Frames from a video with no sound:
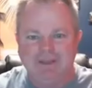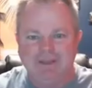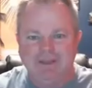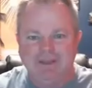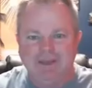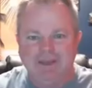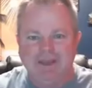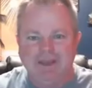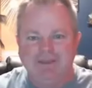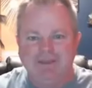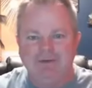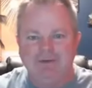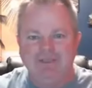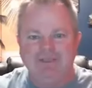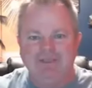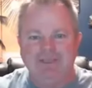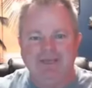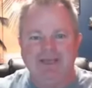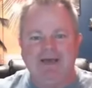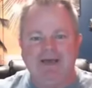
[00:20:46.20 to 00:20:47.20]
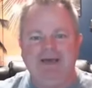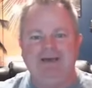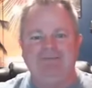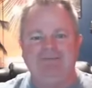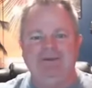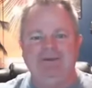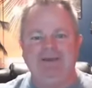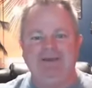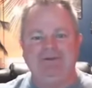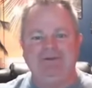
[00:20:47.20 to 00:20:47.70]
Like
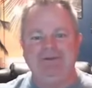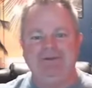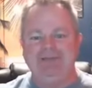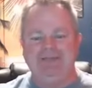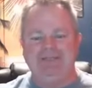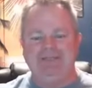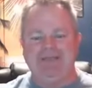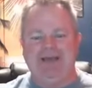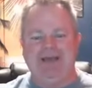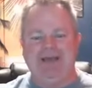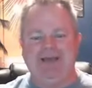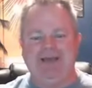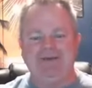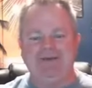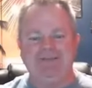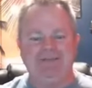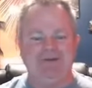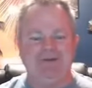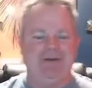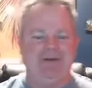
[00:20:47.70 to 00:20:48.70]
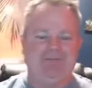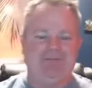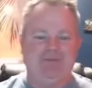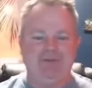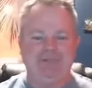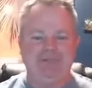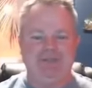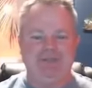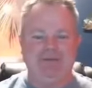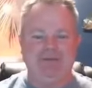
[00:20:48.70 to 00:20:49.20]
Kristie Childs, who
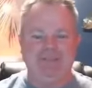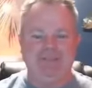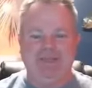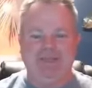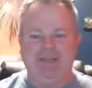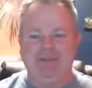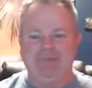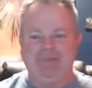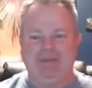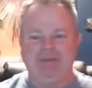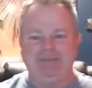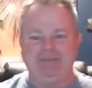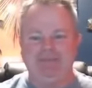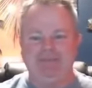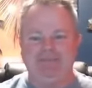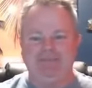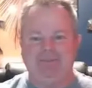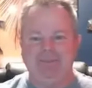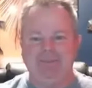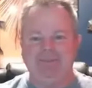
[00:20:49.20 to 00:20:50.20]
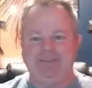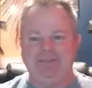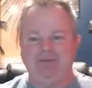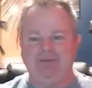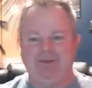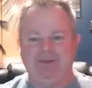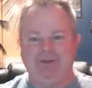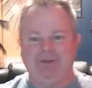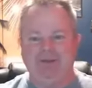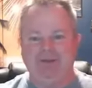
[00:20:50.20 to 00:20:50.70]
unfortunately wasn't here because she's busy
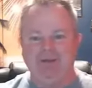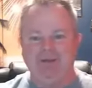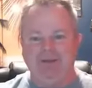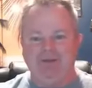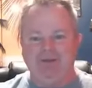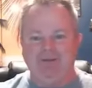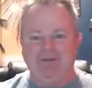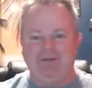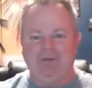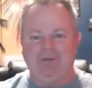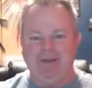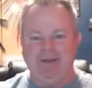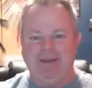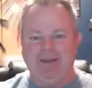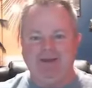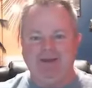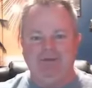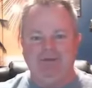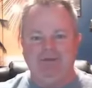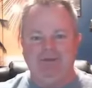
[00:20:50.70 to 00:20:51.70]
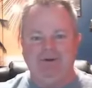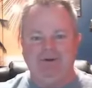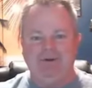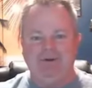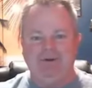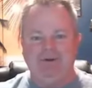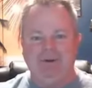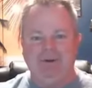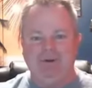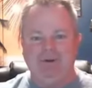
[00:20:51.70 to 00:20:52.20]
with right now with
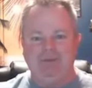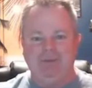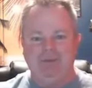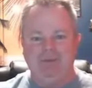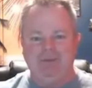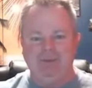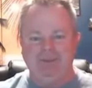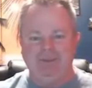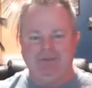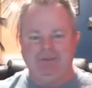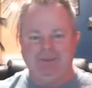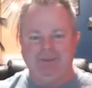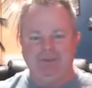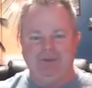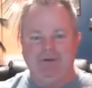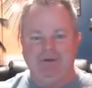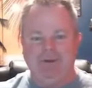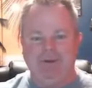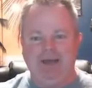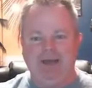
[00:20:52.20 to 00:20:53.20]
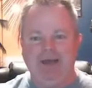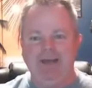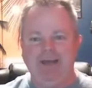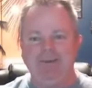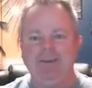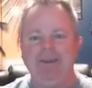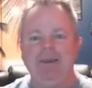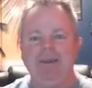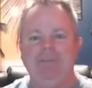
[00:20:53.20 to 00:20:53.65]
her with something's going on.